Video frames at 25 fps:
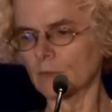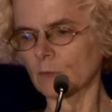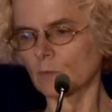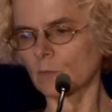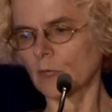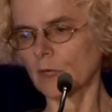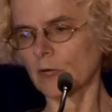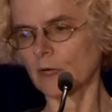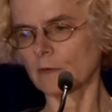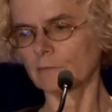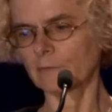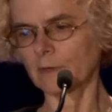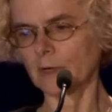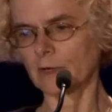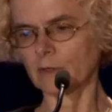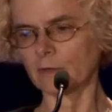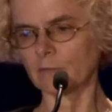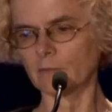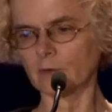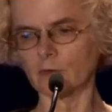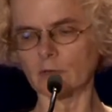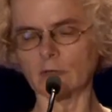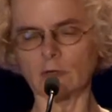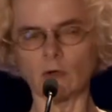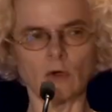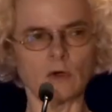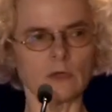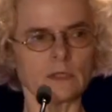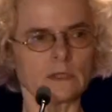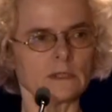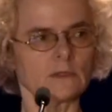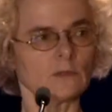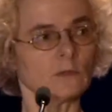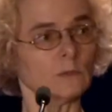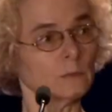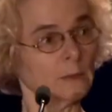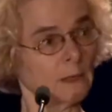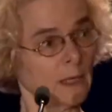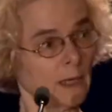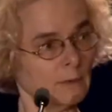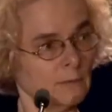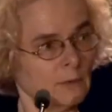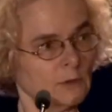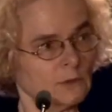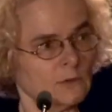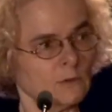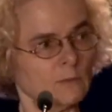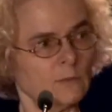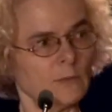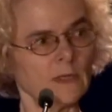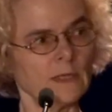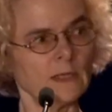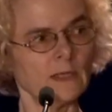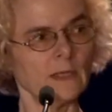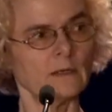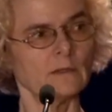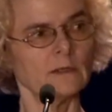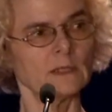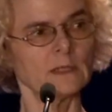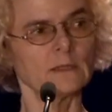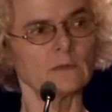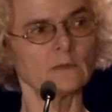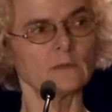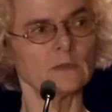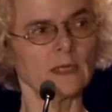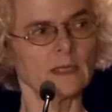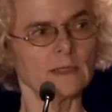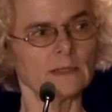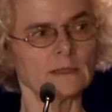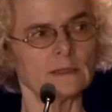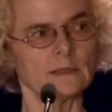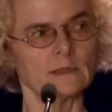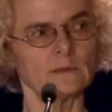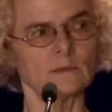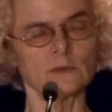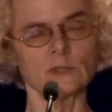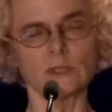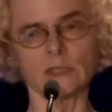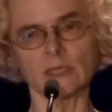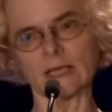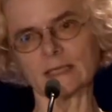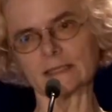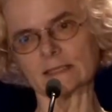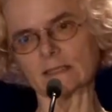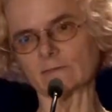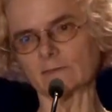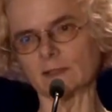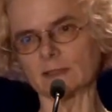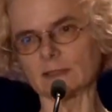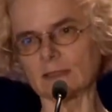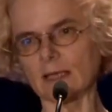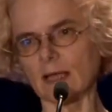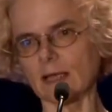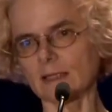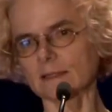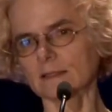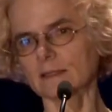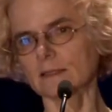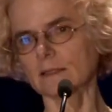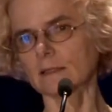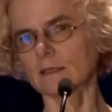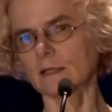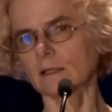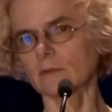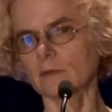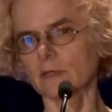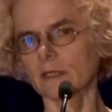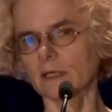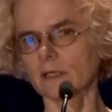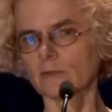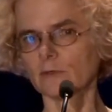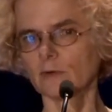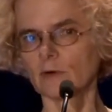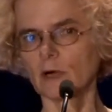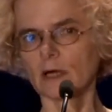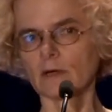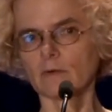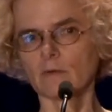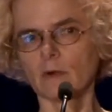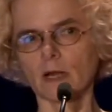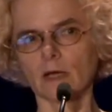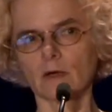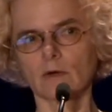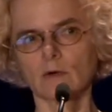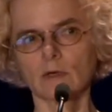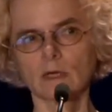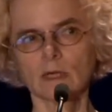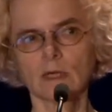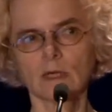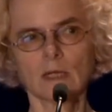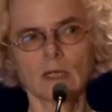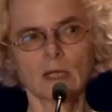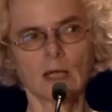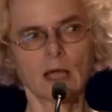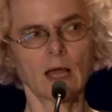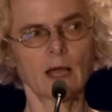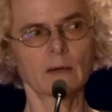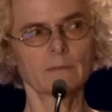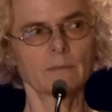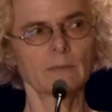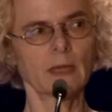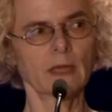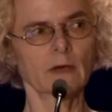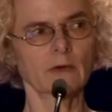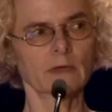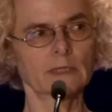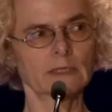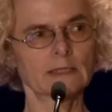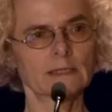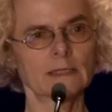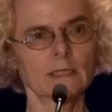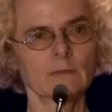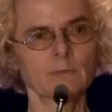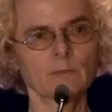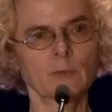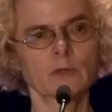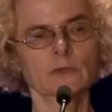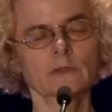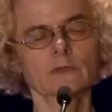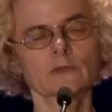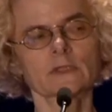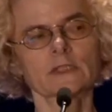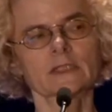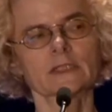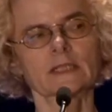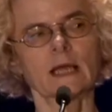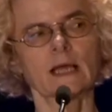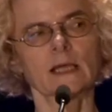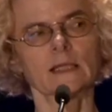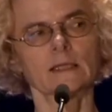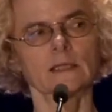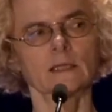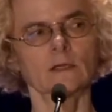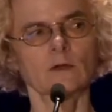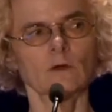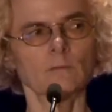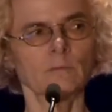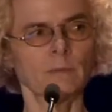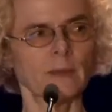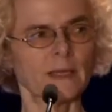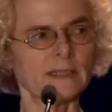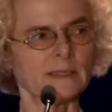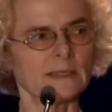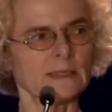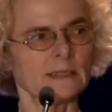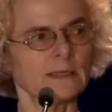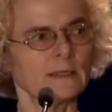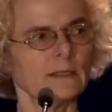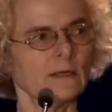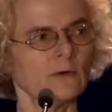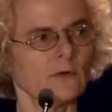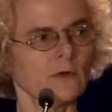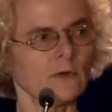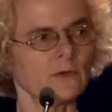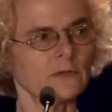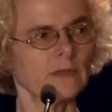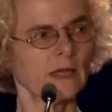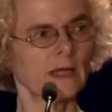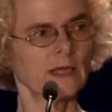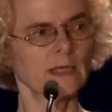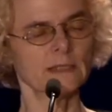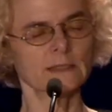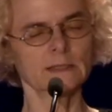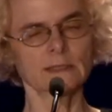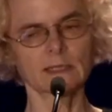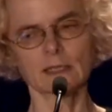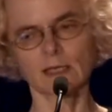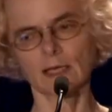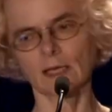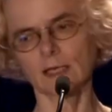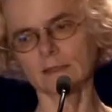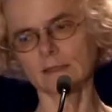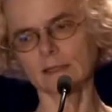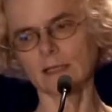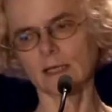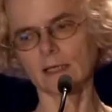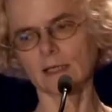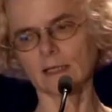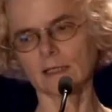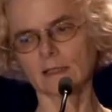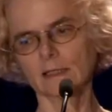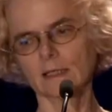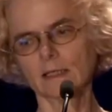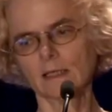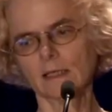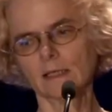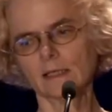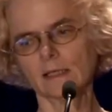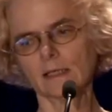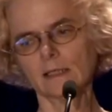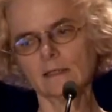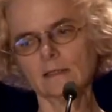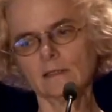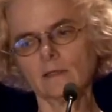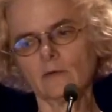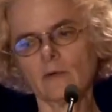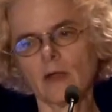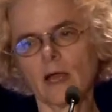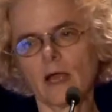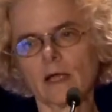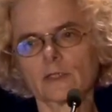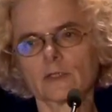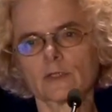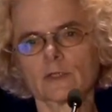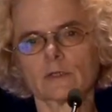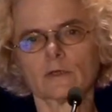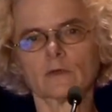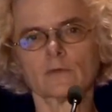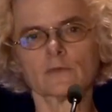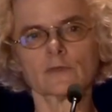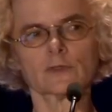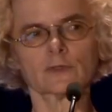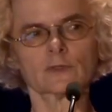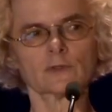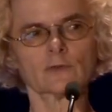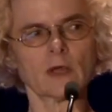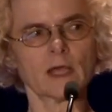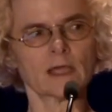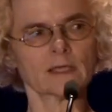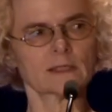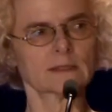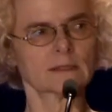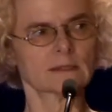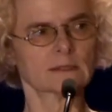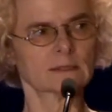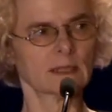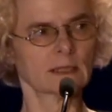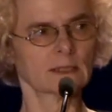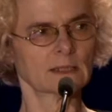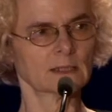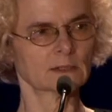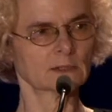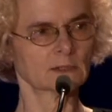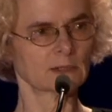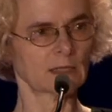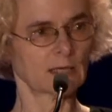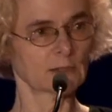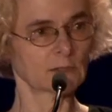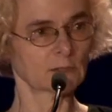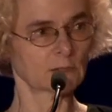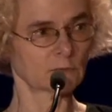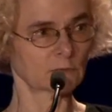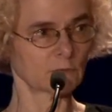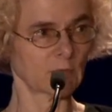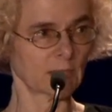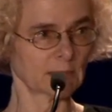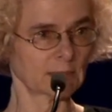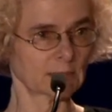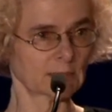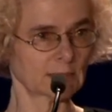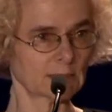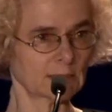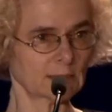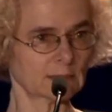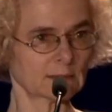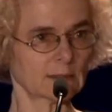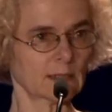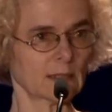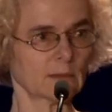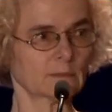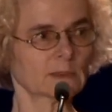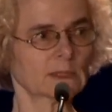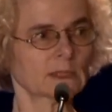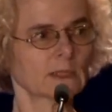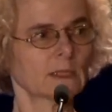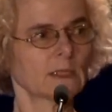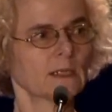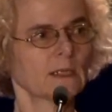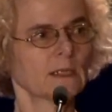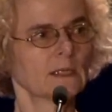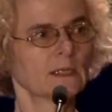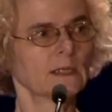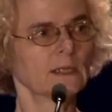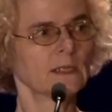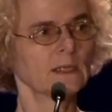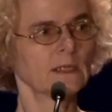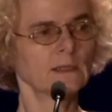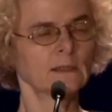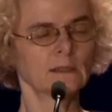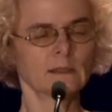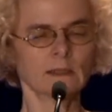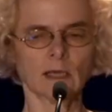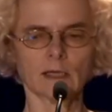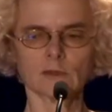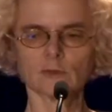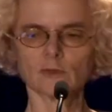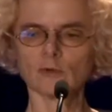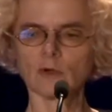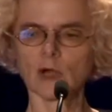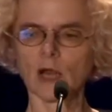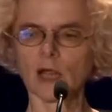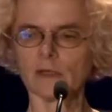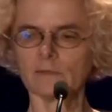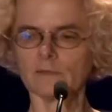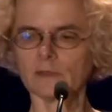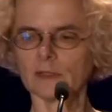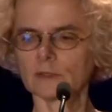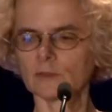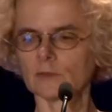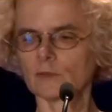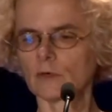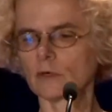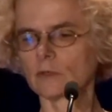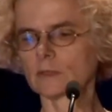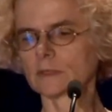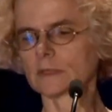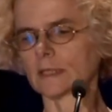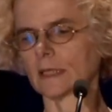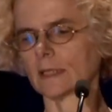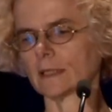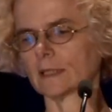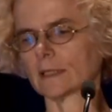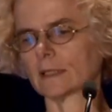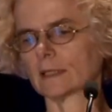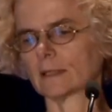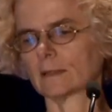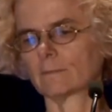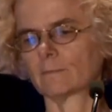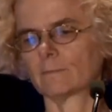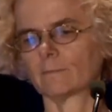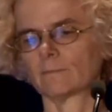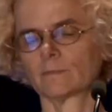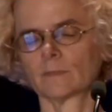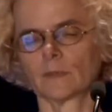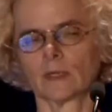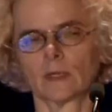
we are very, very lucky to be able to bring her into the Institute. She has a fantastic career track record, a very deep understanding on basic neuroscience and the interaction of stress and stress systems in driving drug taking.